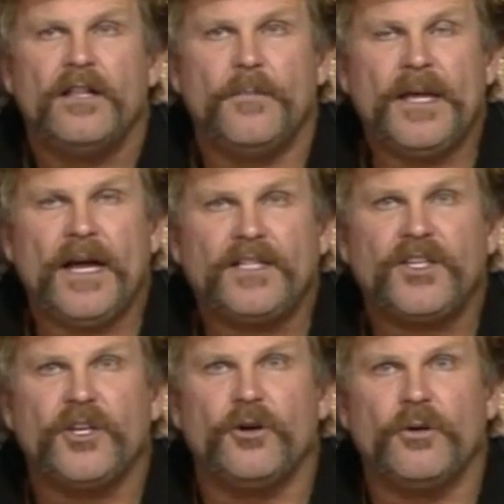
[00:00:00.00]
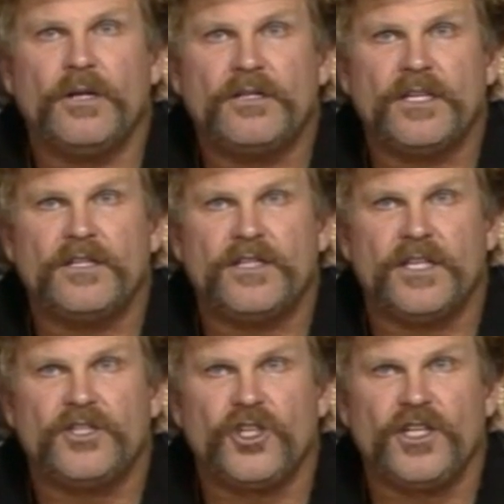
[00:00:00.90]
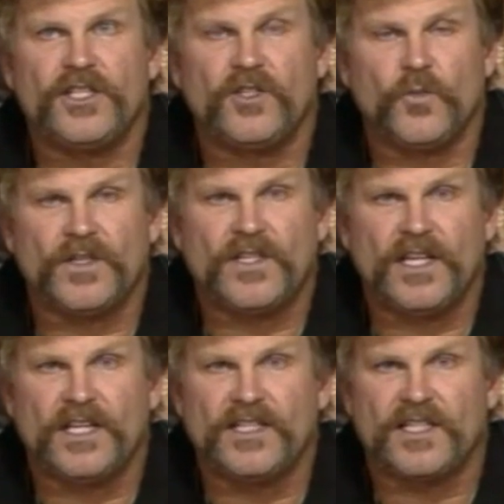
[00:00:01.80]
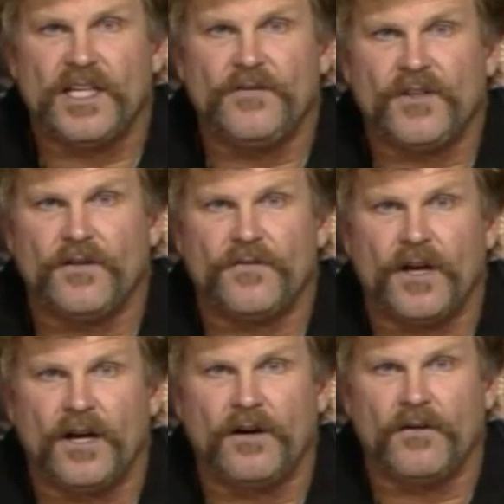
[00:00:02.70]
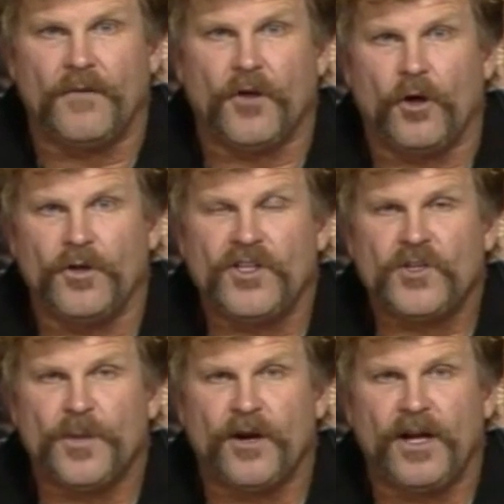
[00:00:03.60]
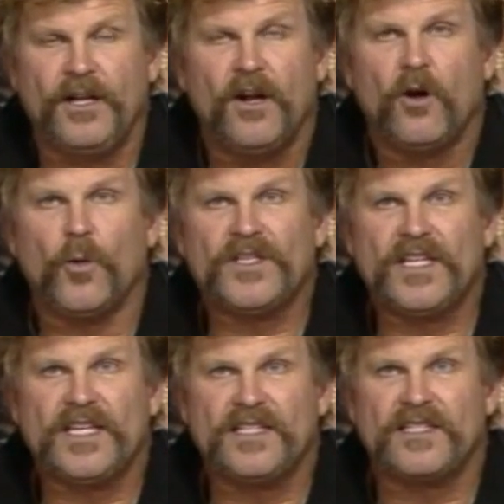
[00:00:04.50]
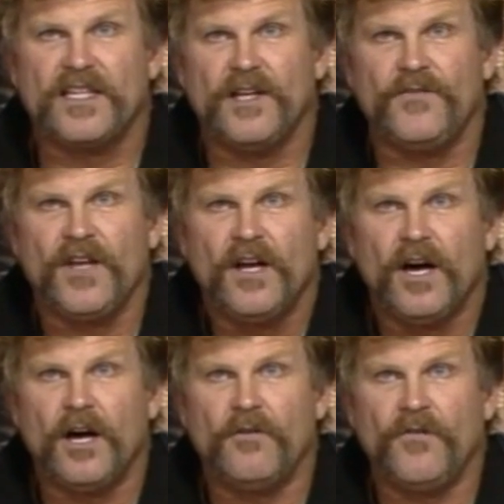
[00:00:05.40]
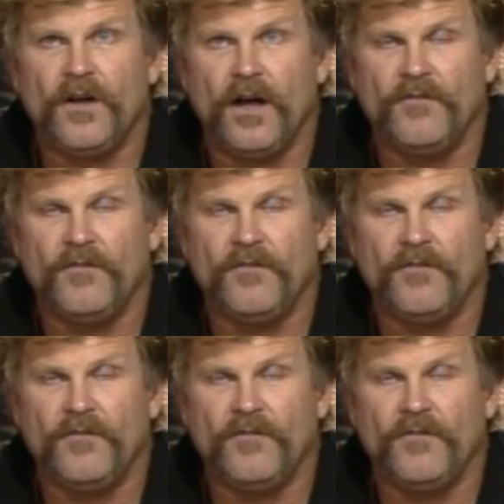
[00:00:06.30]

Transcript: Let me ask you, did, did Jesus, was he conceived of, uh, of the Holy Spirit or was he conceived of